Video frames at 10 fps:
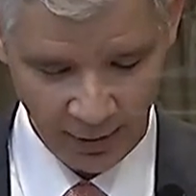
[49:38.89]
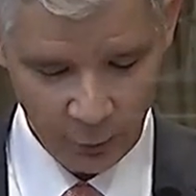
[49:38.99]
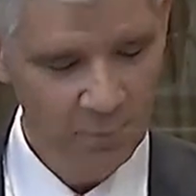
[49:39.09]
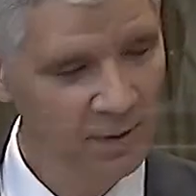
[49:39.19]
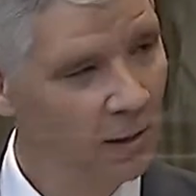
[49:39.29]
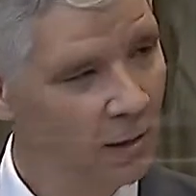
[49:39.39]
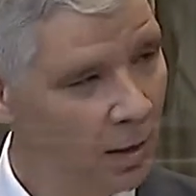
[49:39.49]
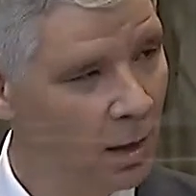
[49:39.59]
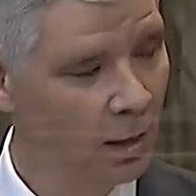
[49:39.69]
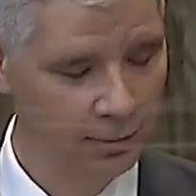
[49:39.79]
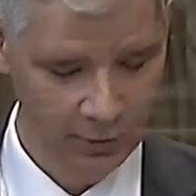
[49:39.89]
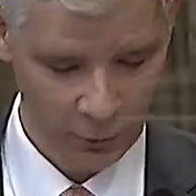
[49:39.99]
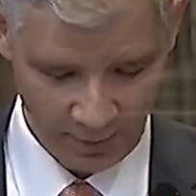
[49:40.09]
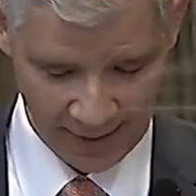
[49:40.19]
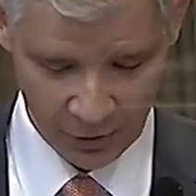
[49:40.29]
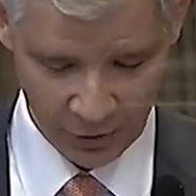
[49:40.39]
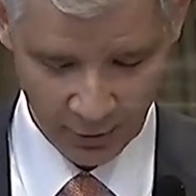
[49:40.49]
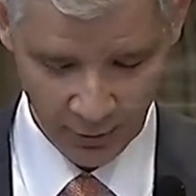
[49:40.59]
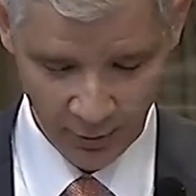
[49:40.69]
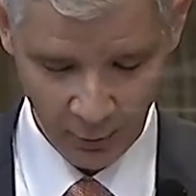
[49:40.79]
it would be hard to
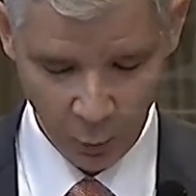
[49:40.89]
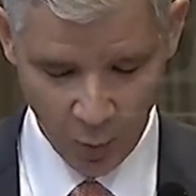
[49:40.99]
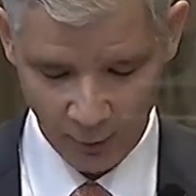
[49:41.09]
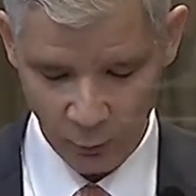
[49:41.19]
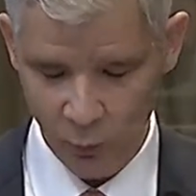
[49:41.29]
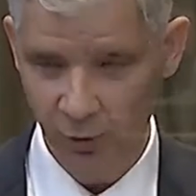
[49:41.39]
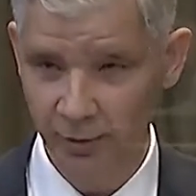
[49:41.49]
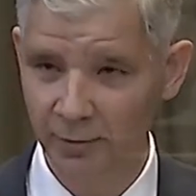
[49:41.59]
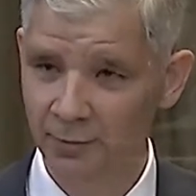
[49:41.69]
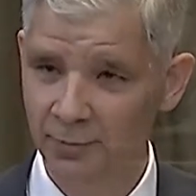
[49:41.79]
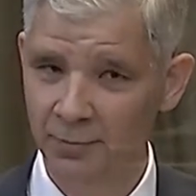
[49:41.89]
imagine what would.